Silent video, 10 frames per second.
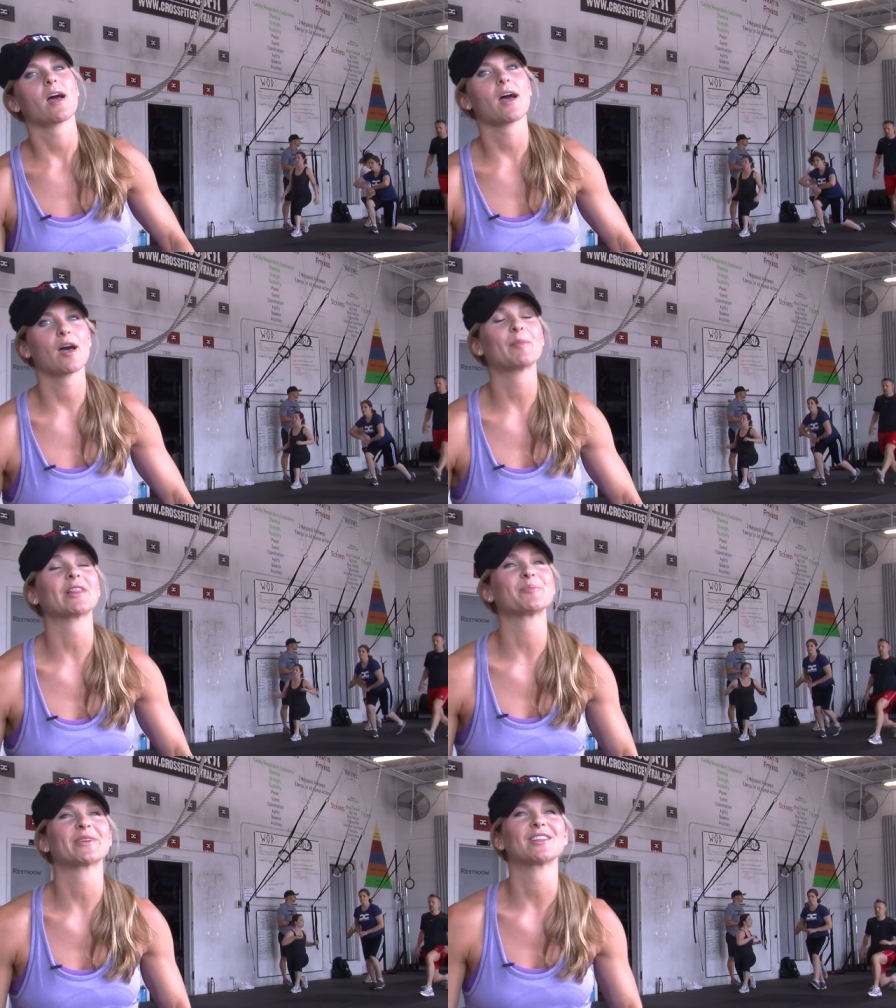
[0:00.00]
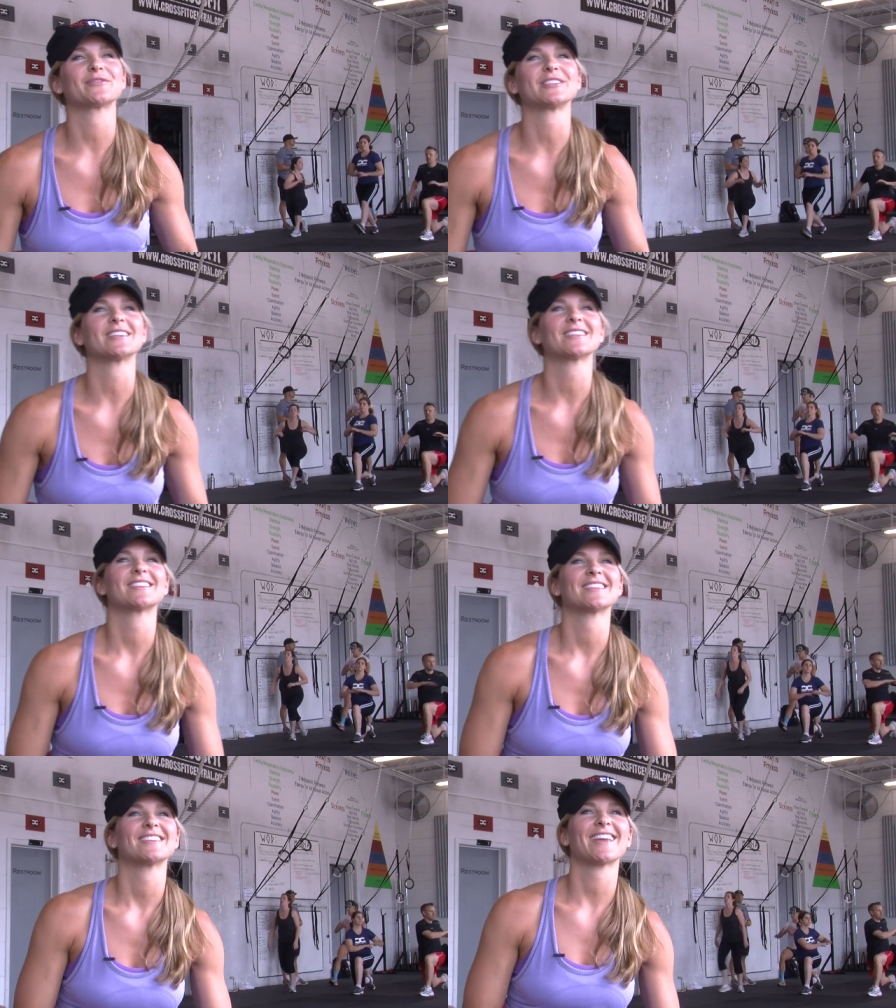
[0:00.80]
Um, Olympic lifting,
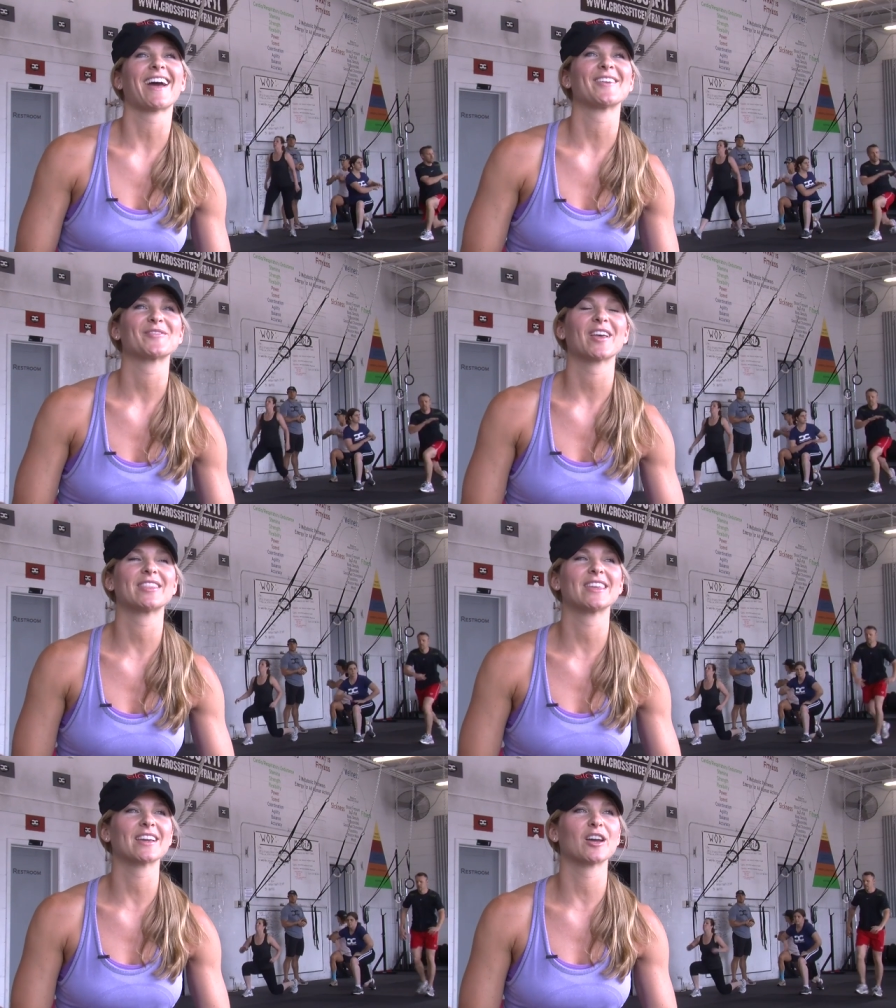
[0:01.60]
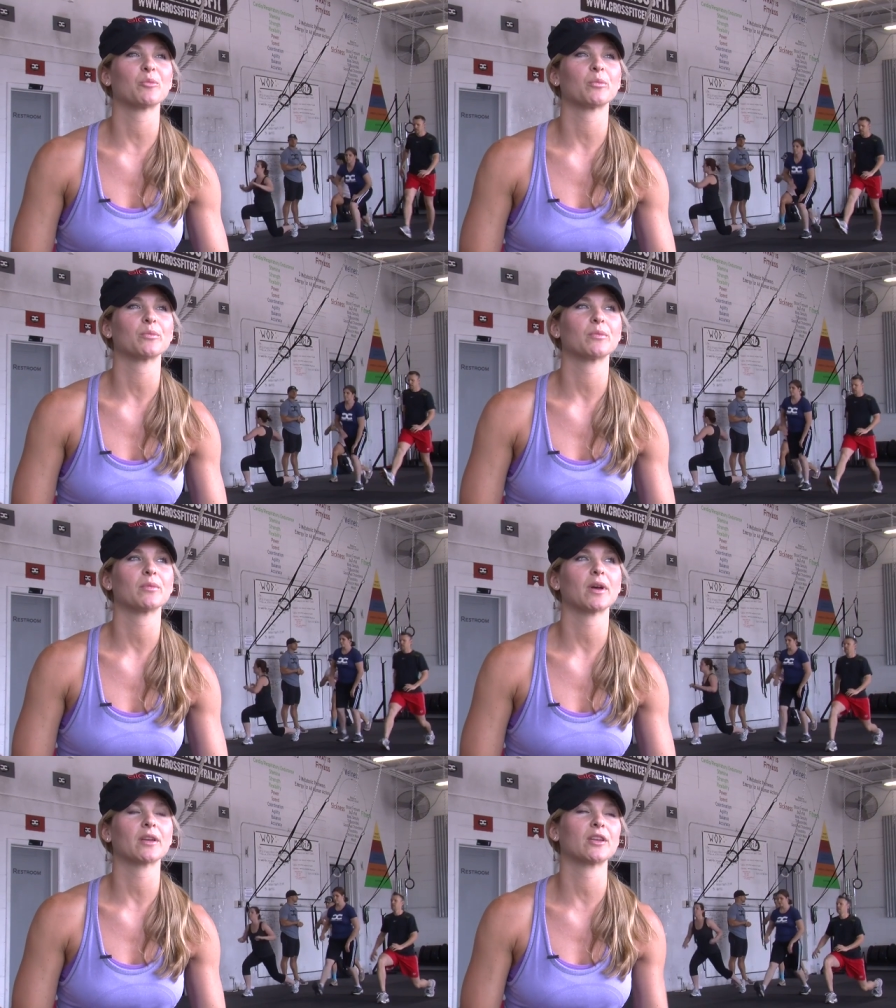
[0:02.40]
yeah. I think um,
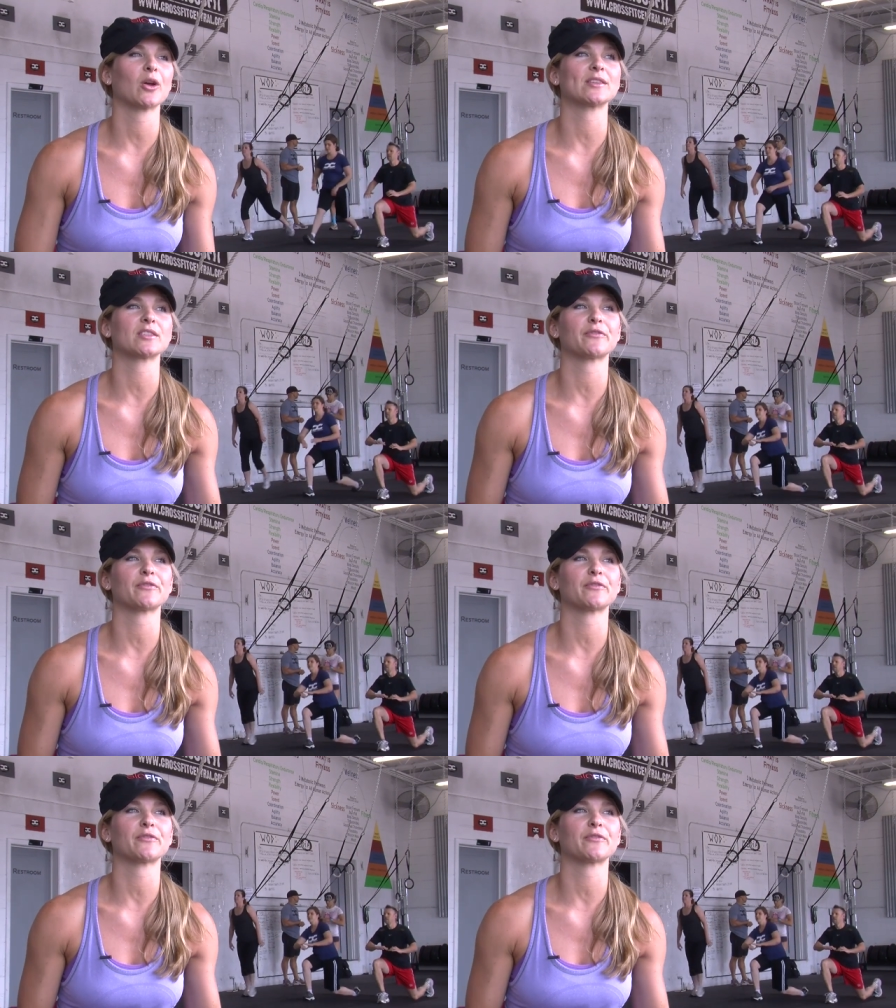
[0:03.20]
you know, as